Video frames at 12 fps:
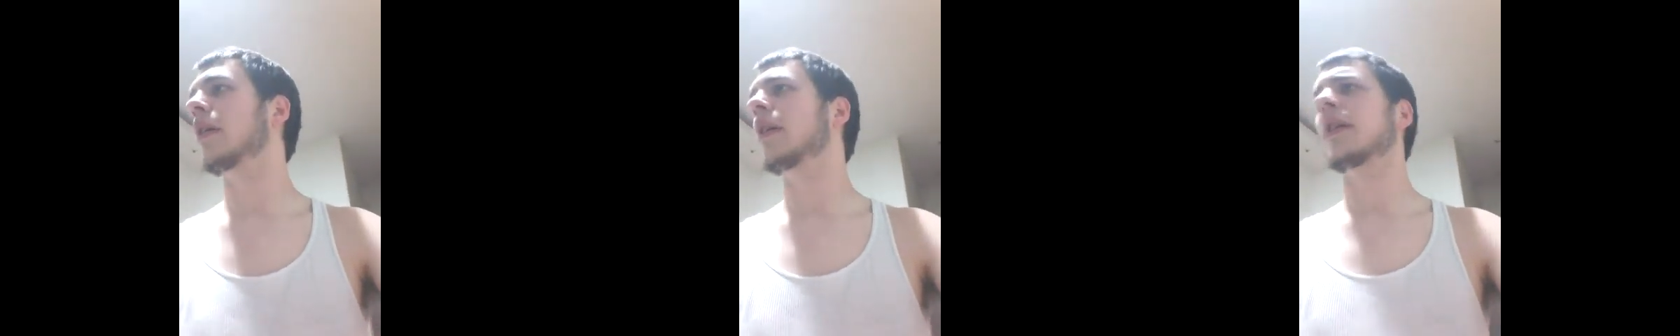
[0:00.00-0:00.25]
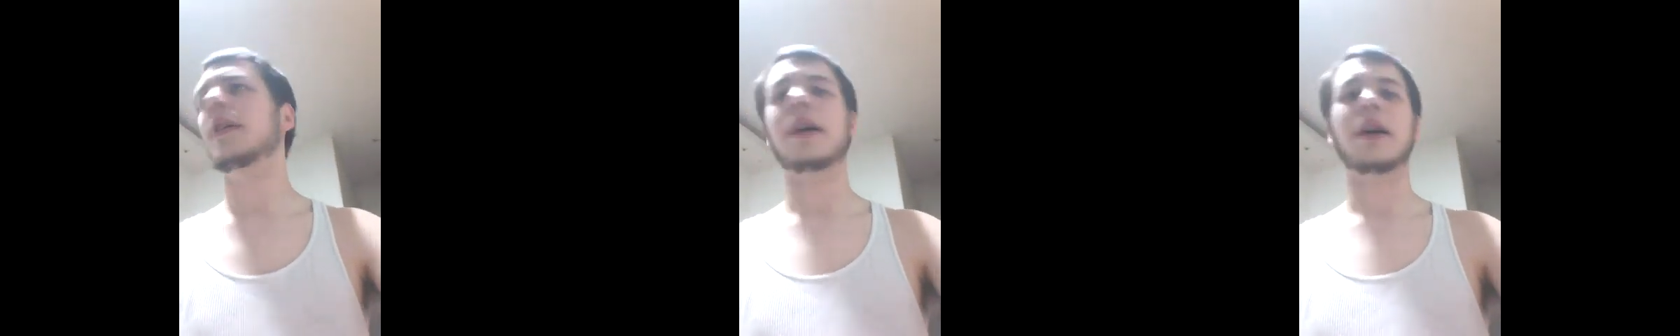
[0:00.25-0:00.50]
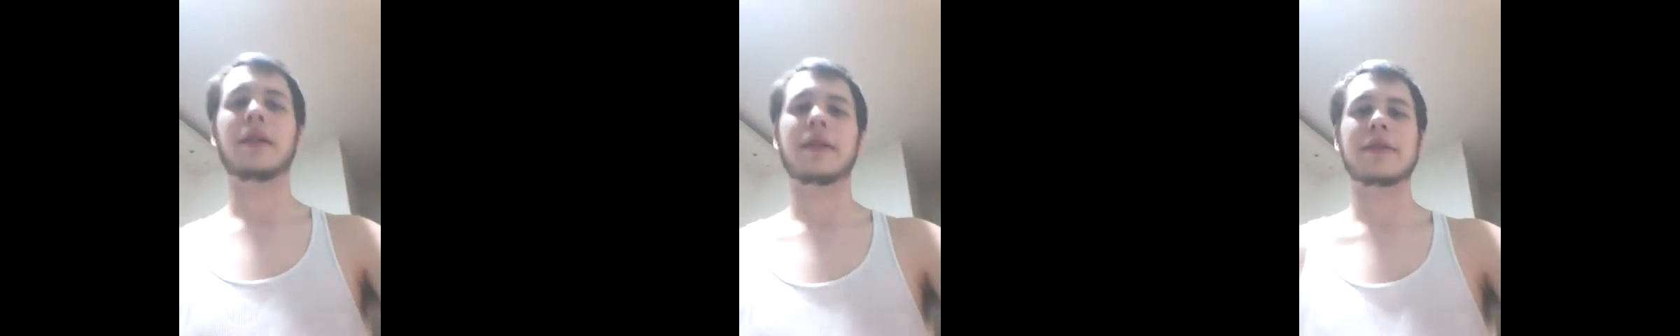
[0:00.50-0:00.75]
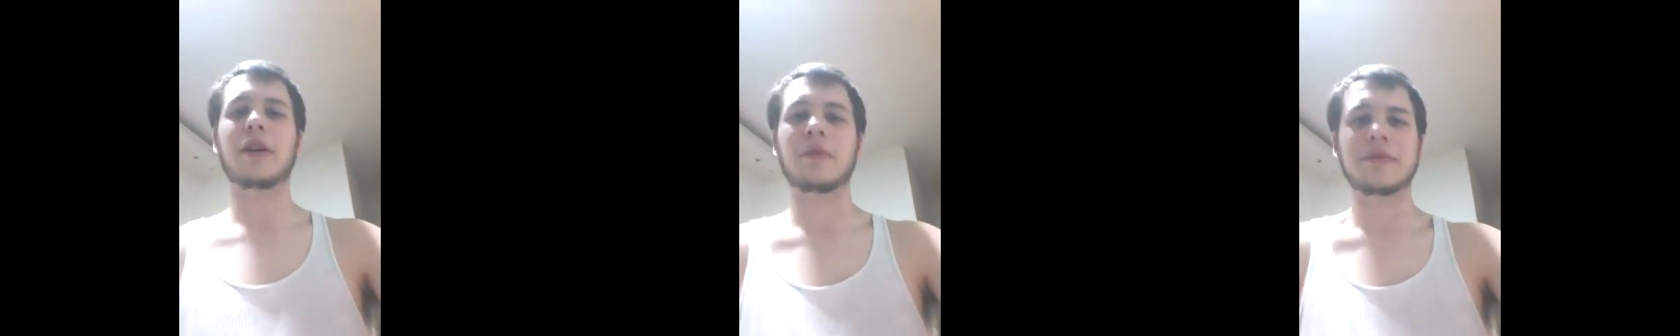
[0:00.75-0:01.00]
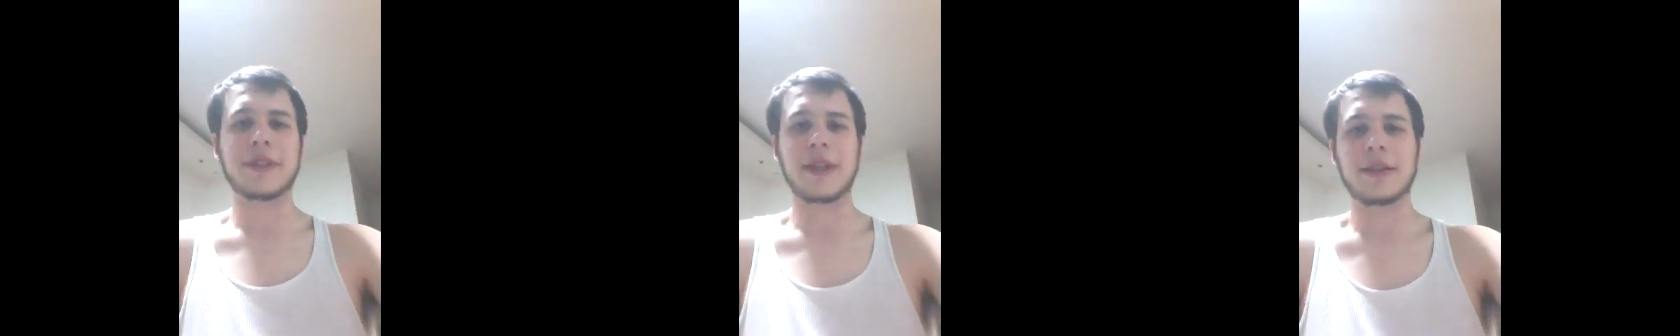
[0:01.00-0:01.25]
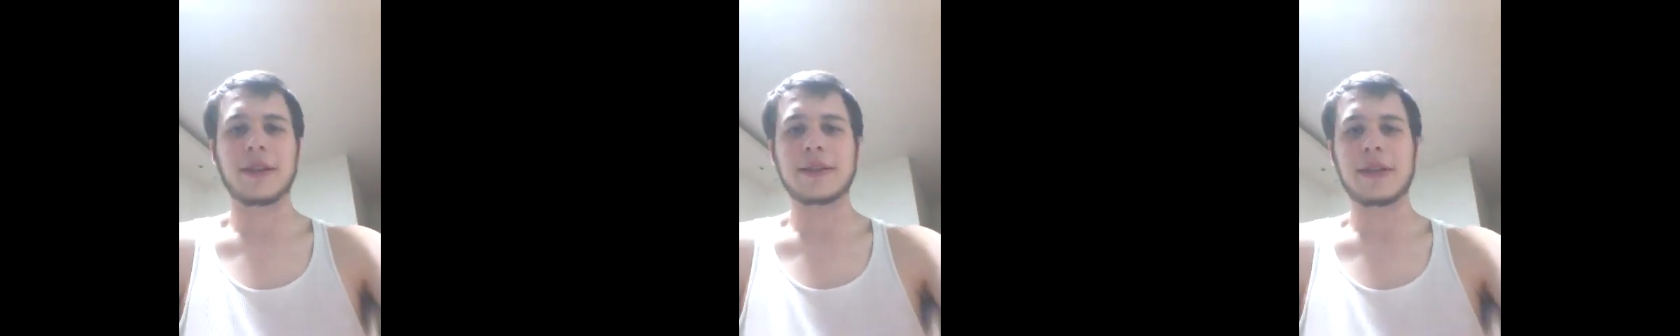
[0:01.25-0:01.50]
There's
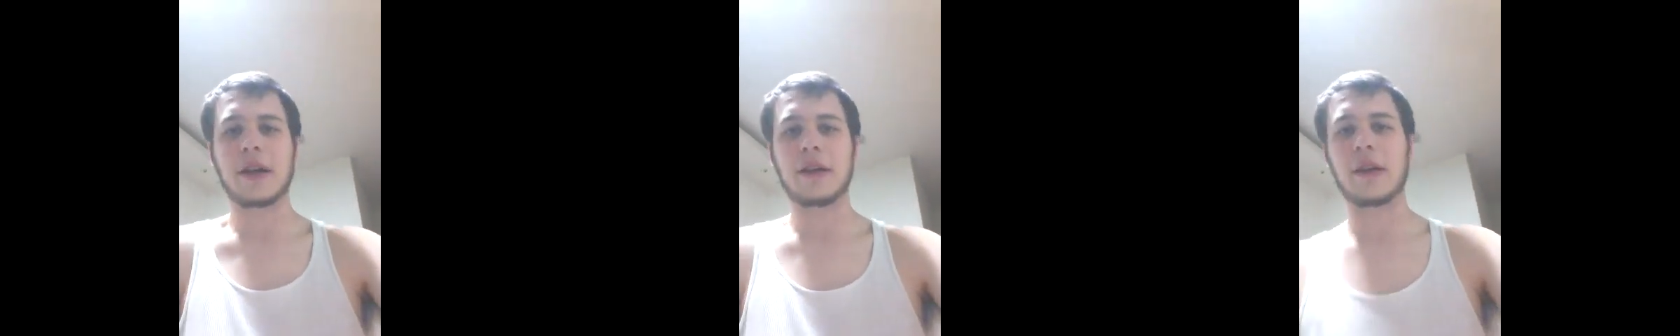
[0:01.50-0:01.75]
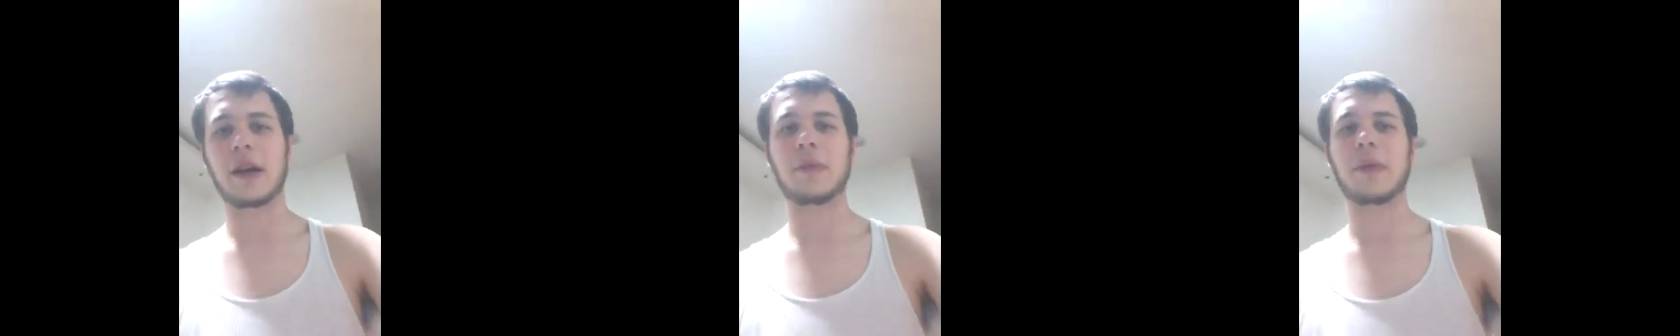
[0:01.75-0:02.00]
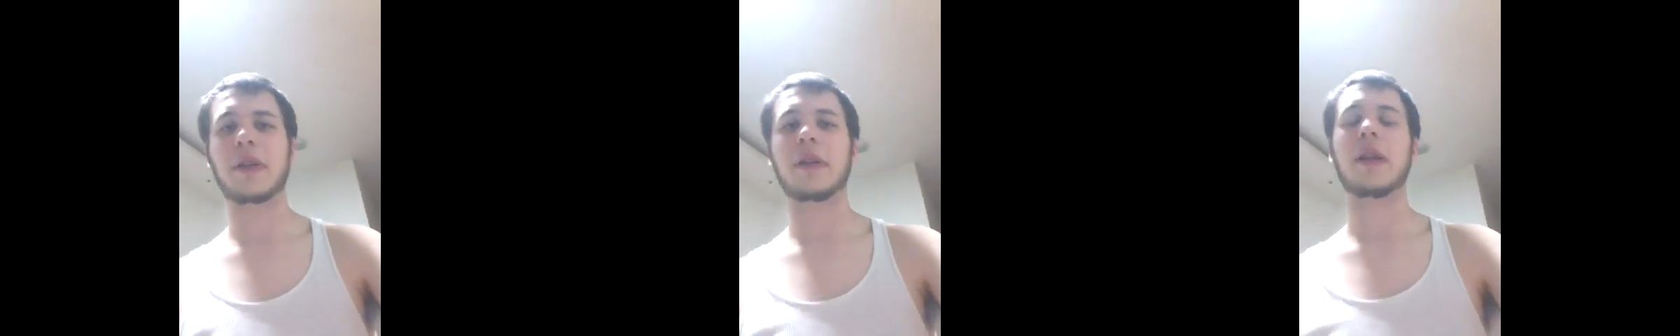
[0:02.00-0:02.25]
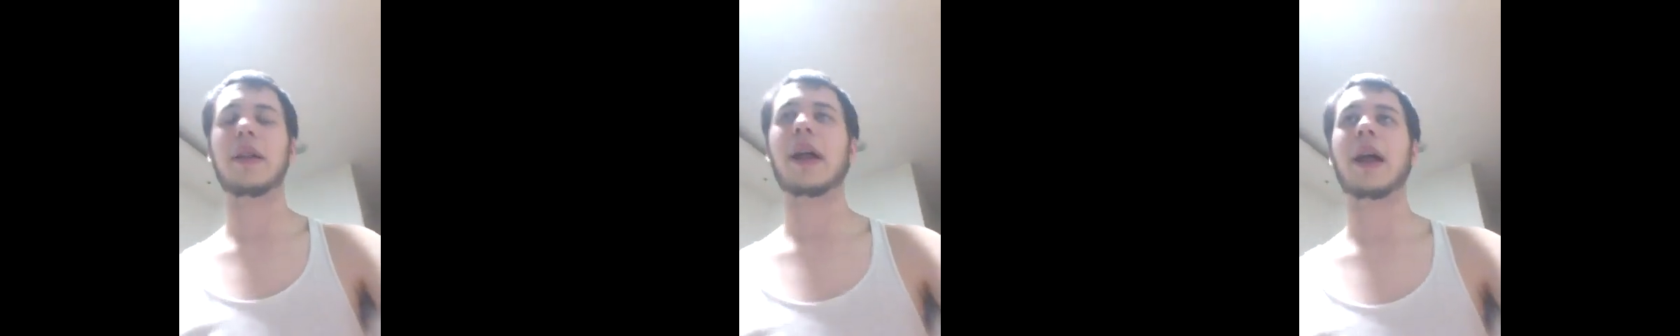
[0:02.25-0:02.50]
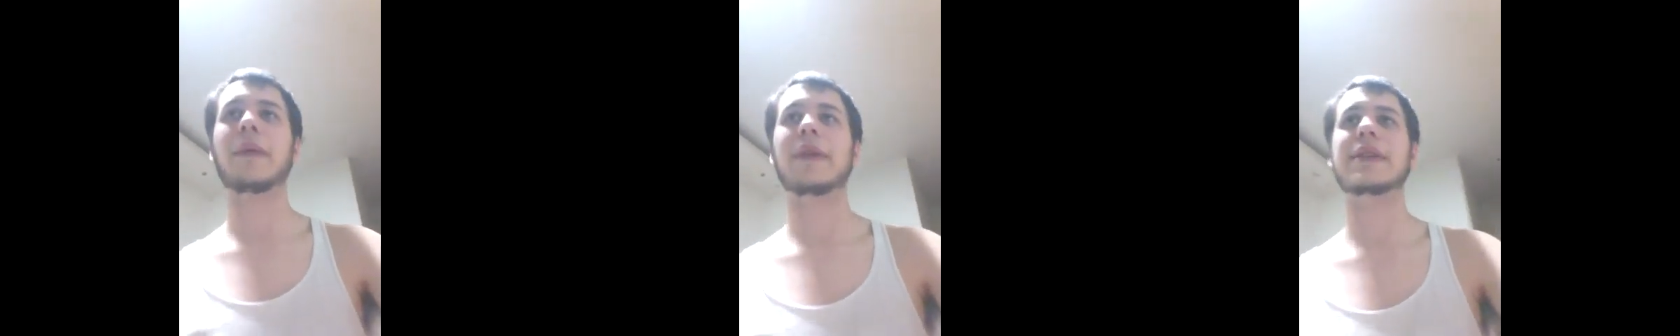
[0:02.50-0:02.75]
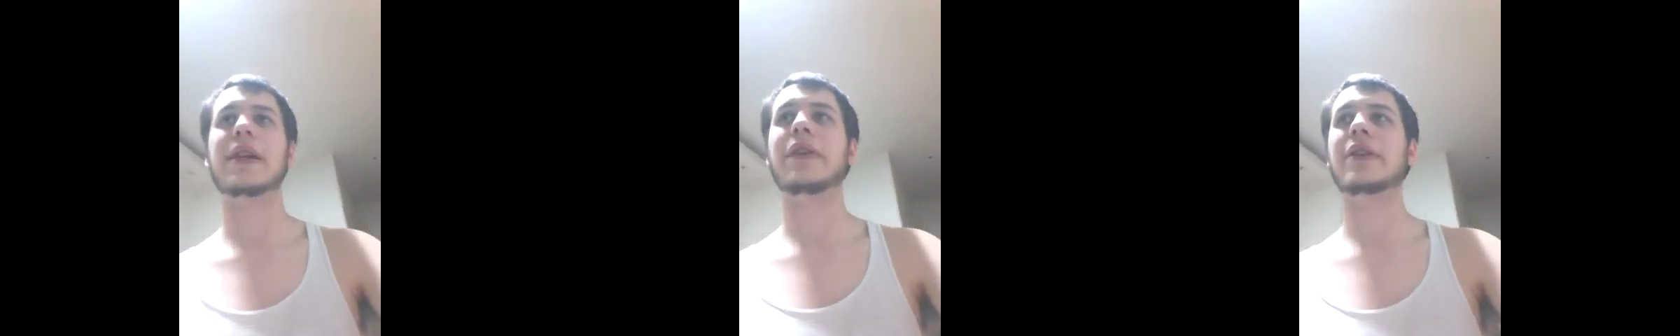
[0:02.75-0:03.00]
homesickness here and there, but that happens
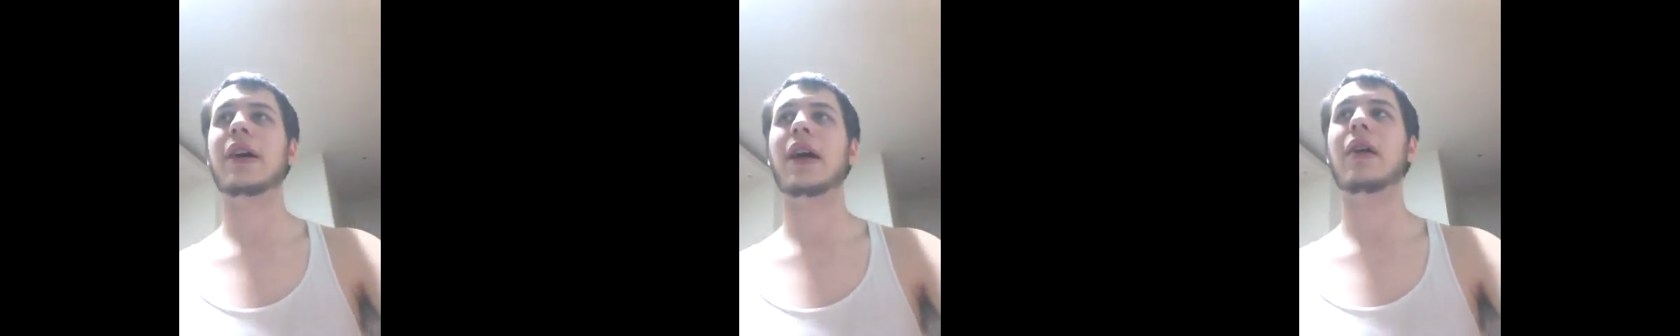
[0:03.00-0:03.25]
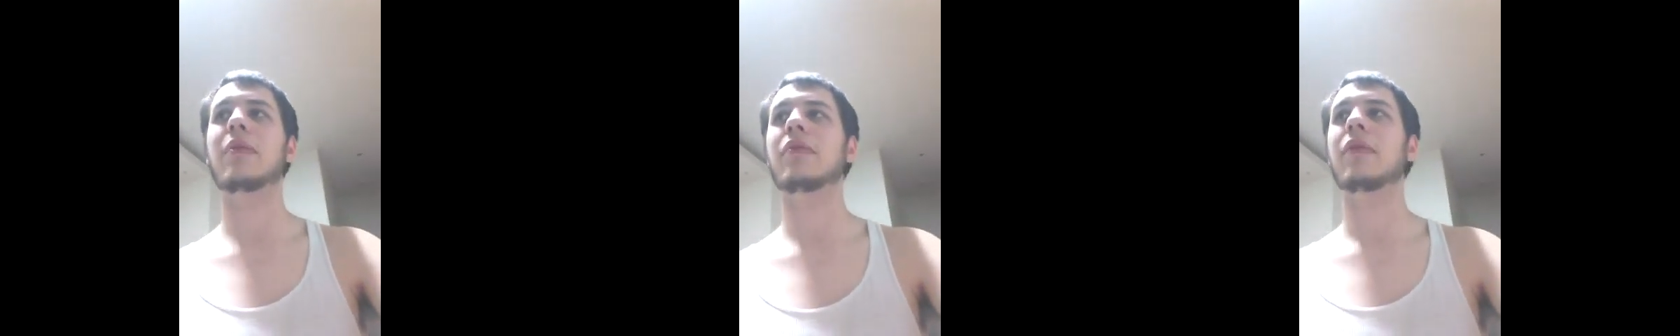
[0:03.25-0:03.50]
every time